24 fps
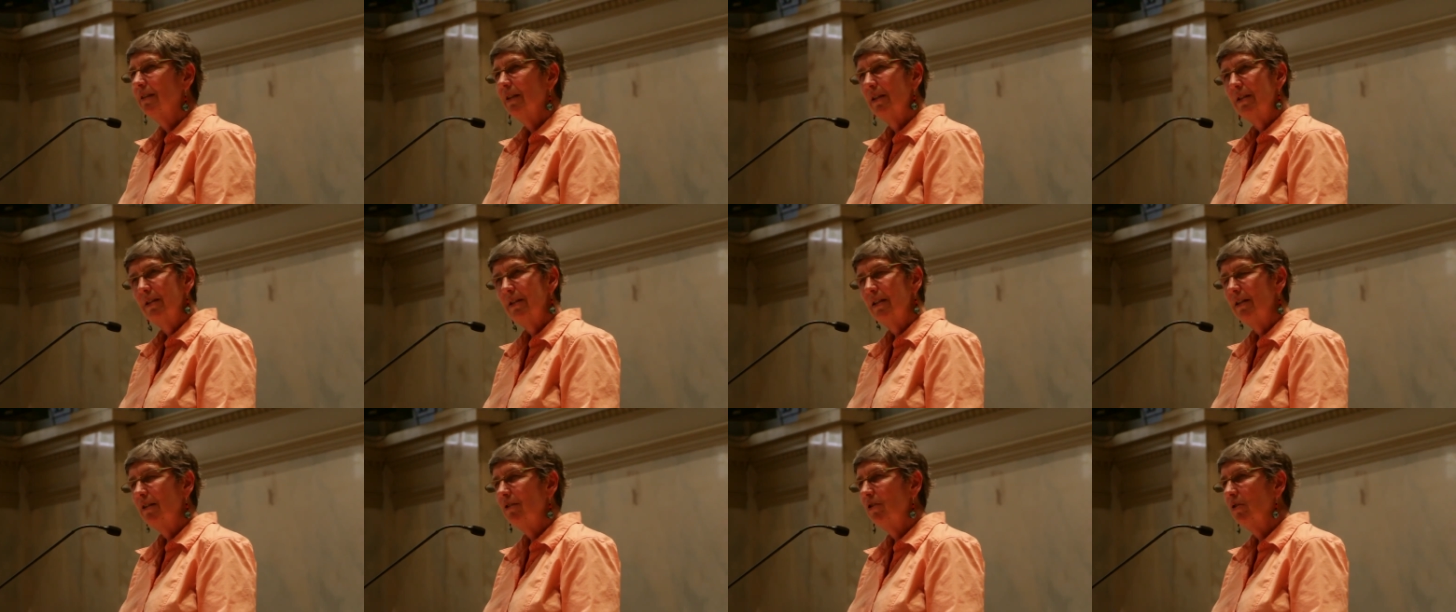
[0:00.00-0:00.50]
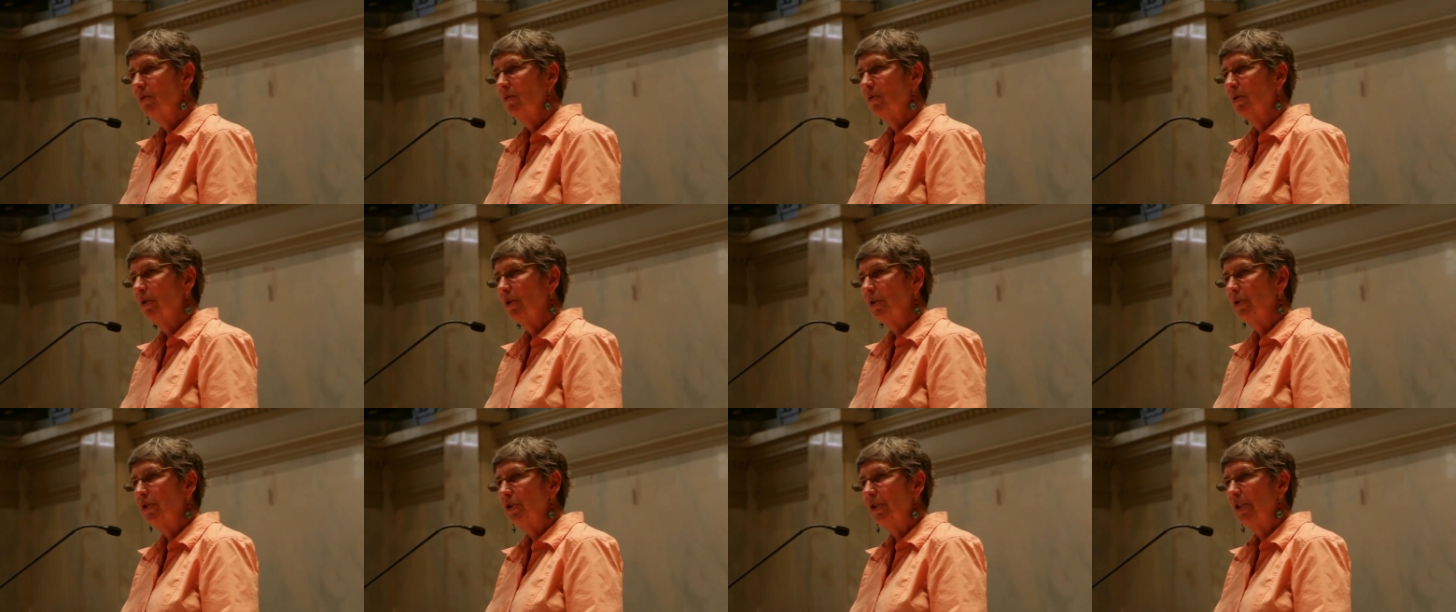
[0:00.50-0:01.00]
That's how the
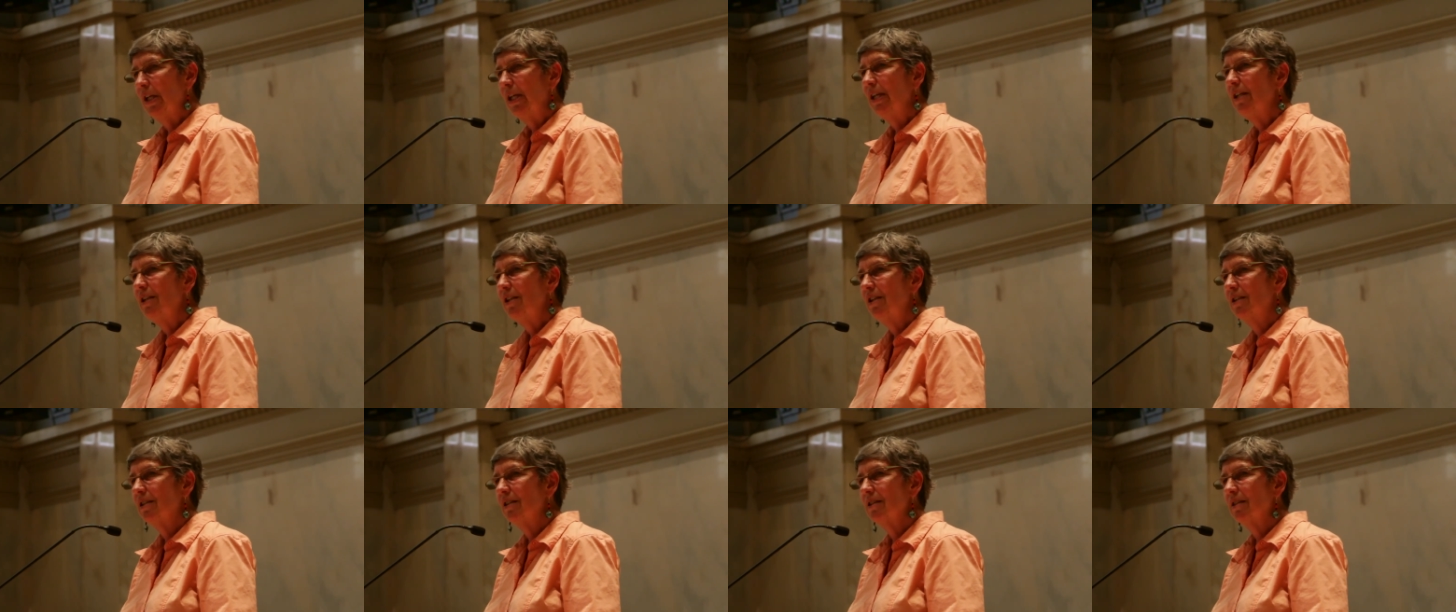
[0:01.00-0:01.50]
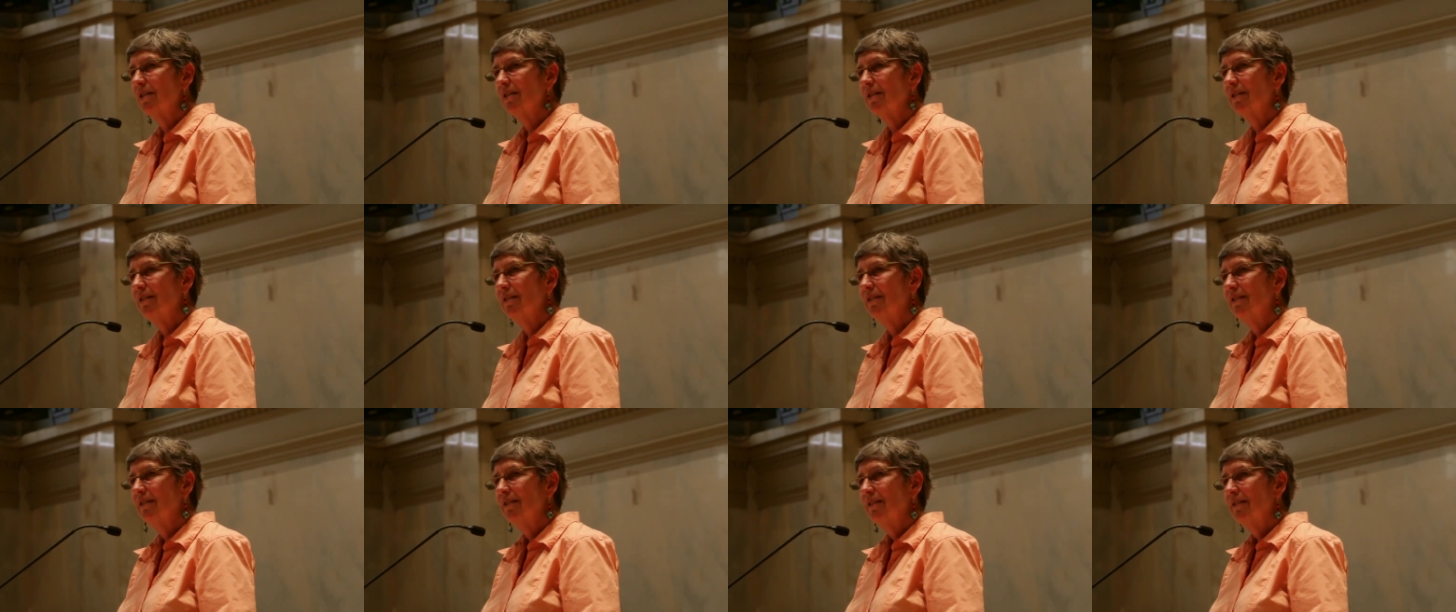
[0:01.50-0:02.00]
world changes.
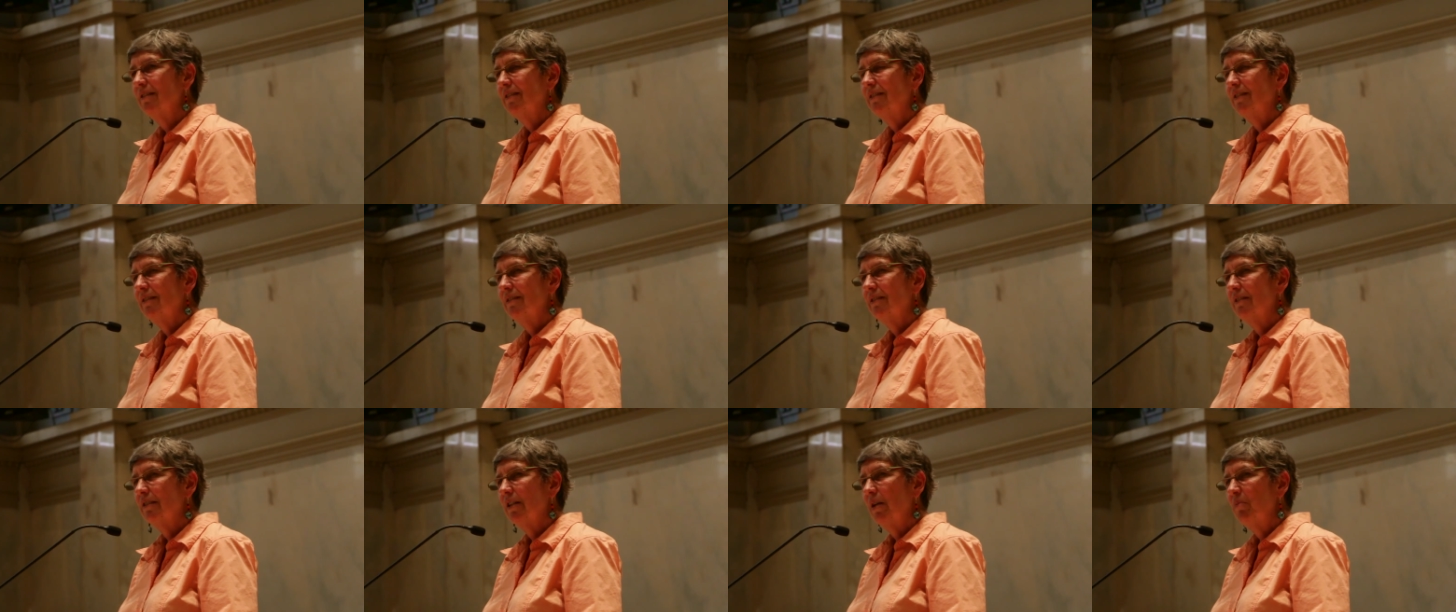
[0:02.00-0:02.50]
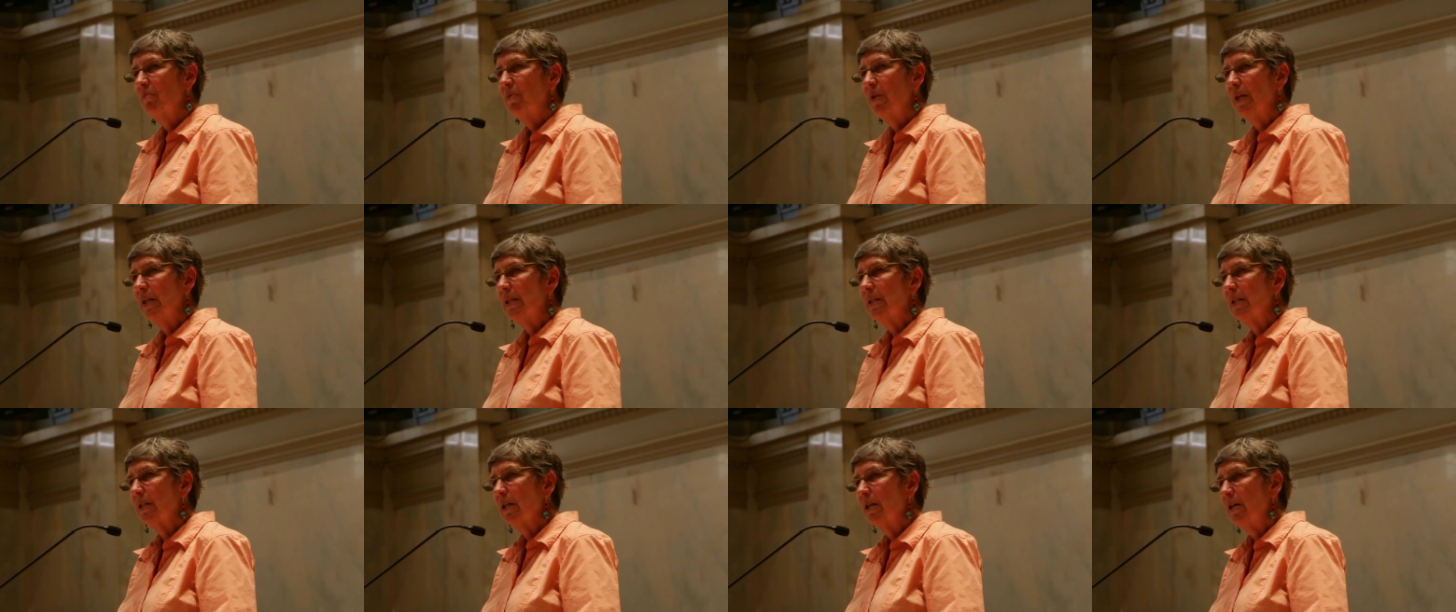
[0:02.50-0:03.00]
Some
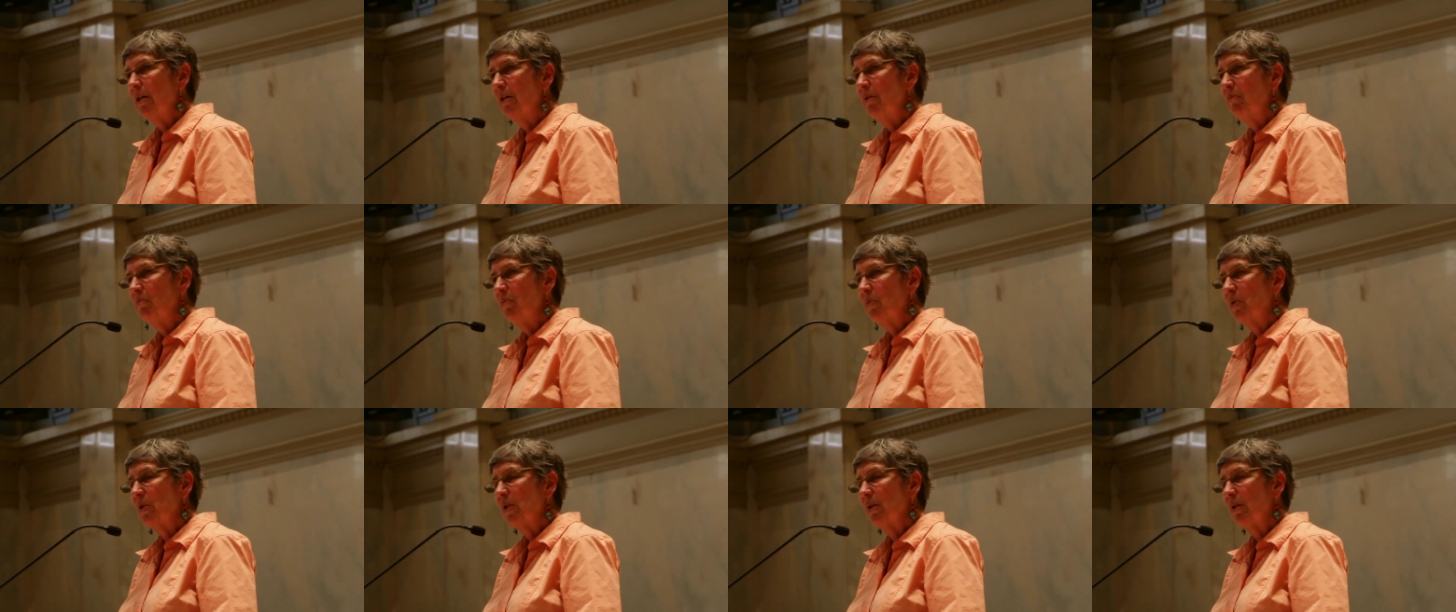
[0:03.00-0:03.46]
things come,